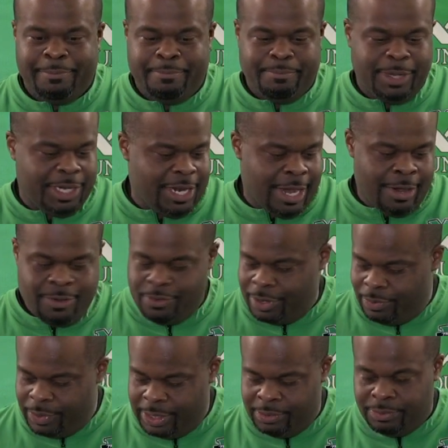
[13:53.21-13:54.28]
But no,
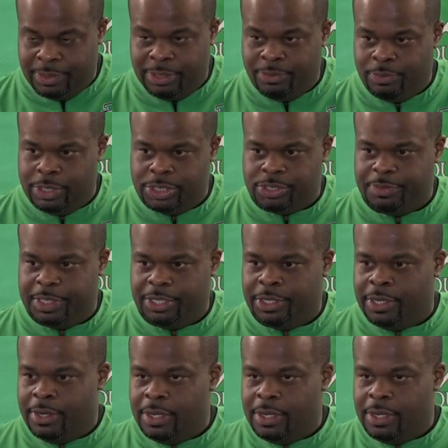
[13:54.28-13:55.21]
we should be good.